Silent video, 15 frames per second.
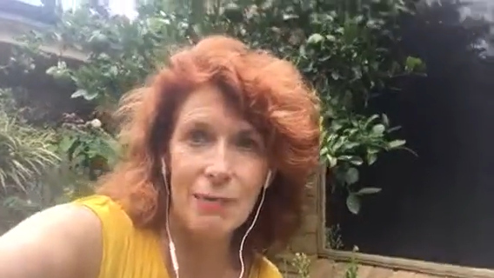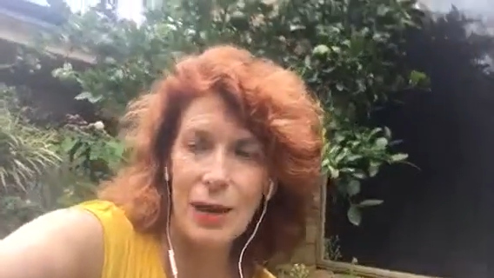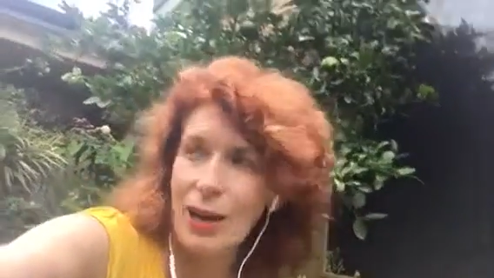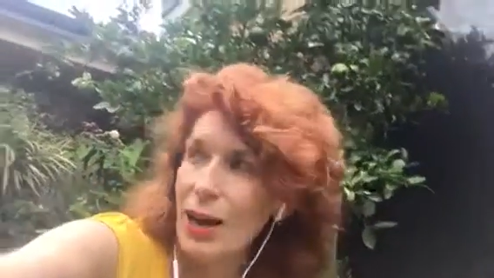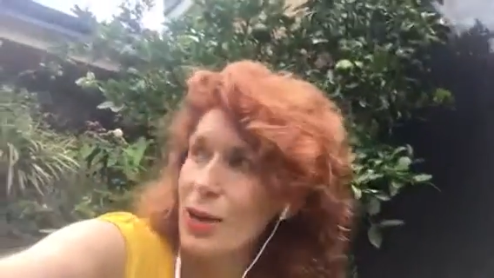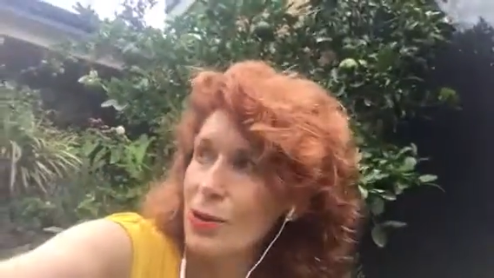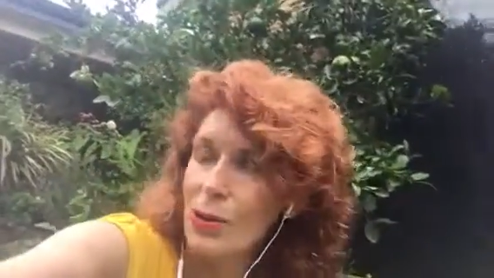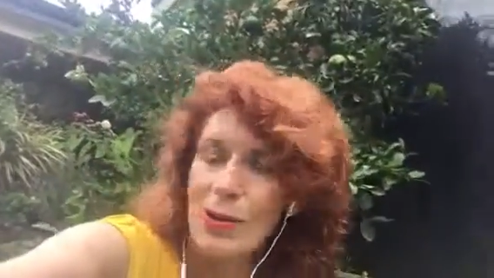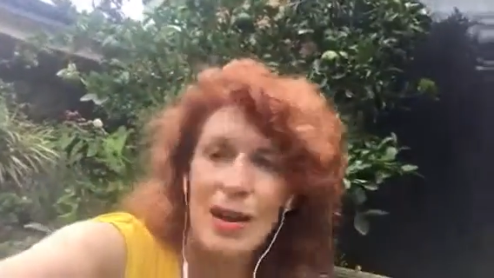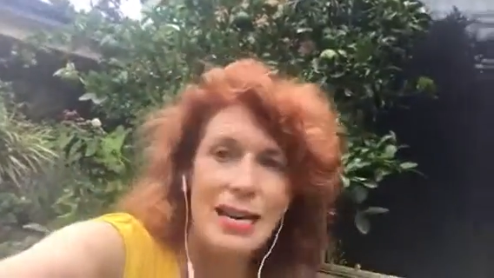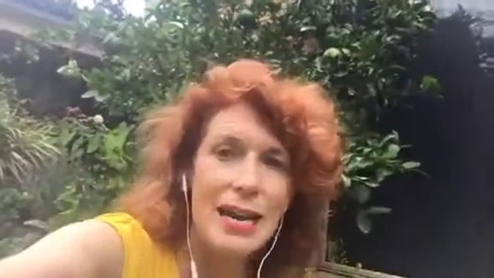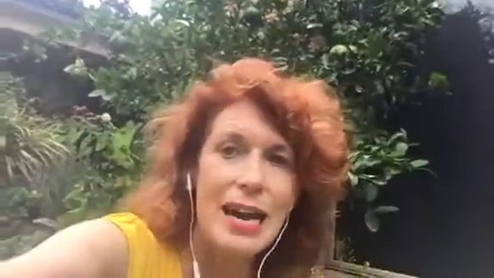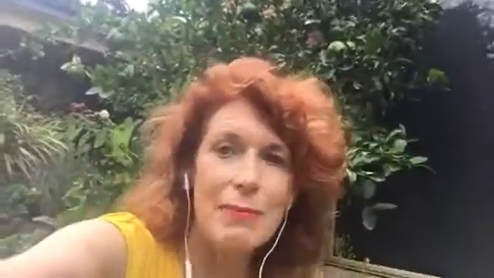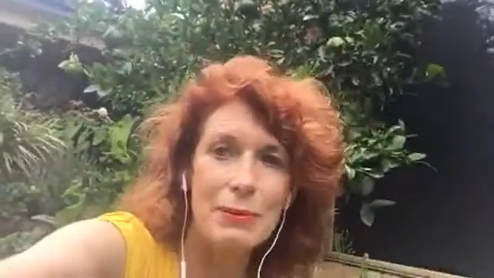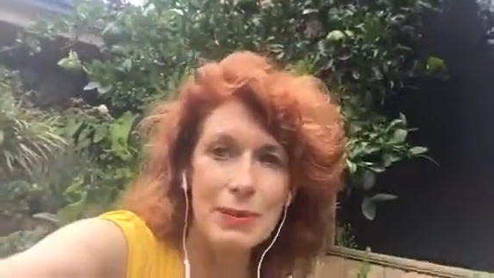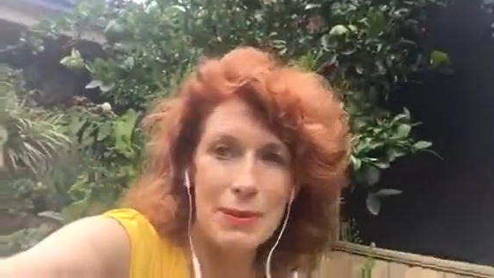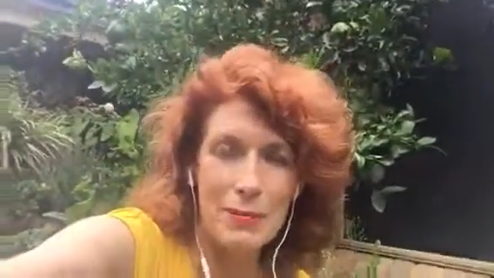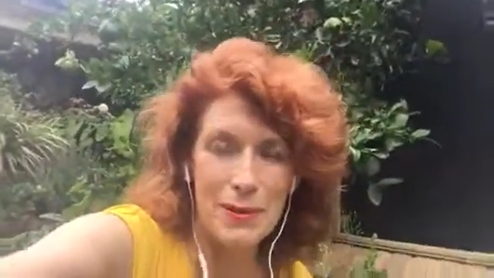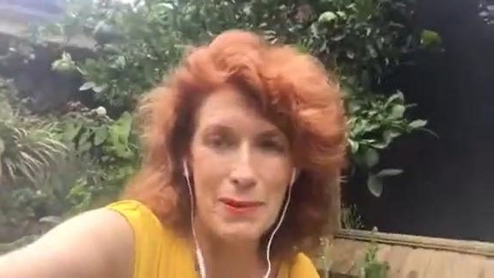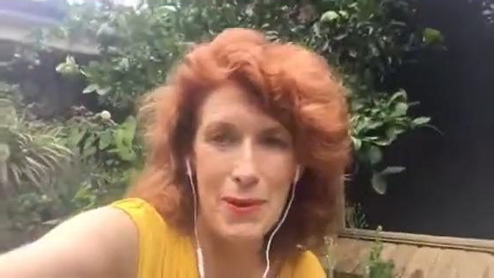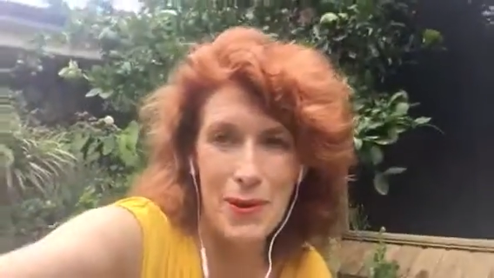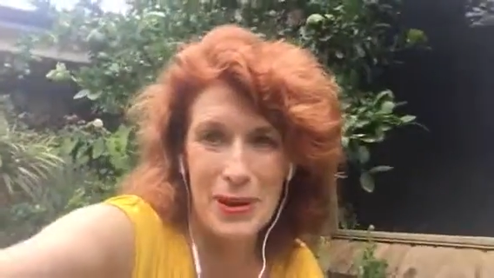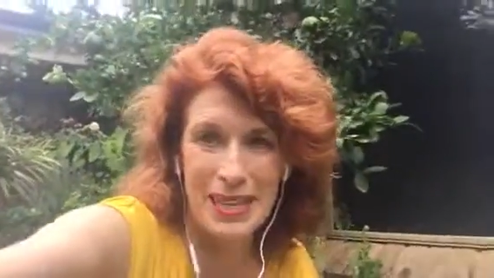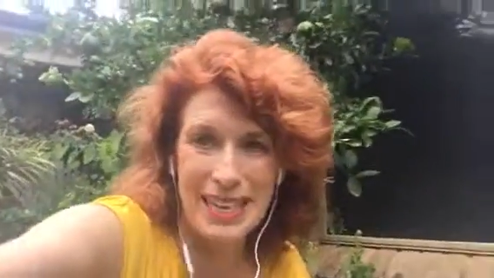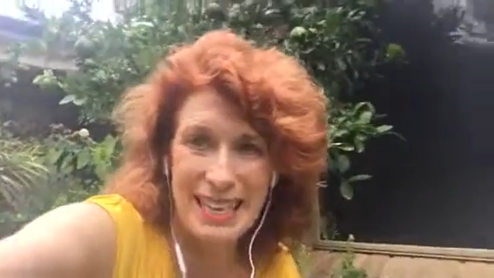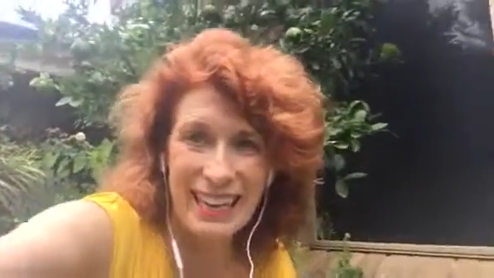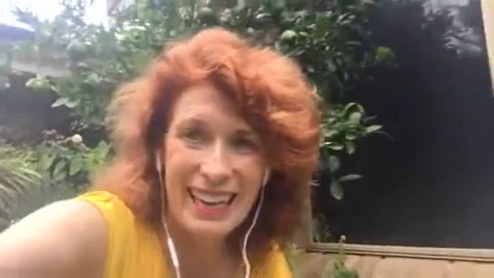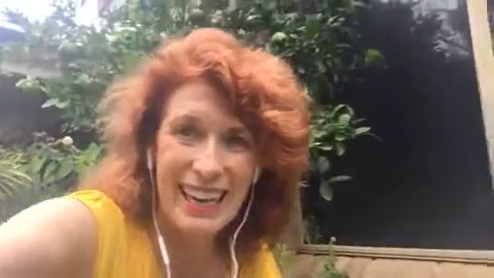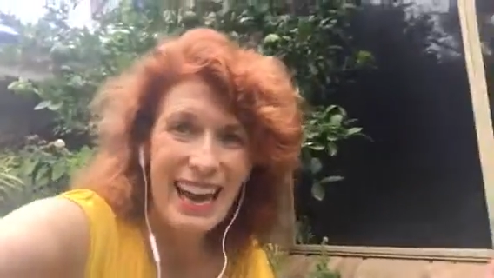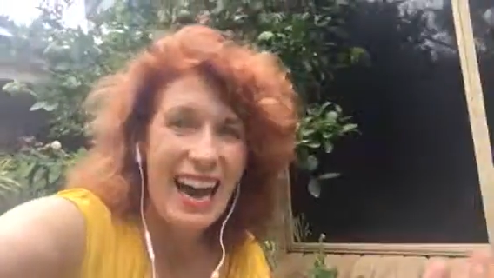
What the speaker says: Like I know our neighbours up the road here,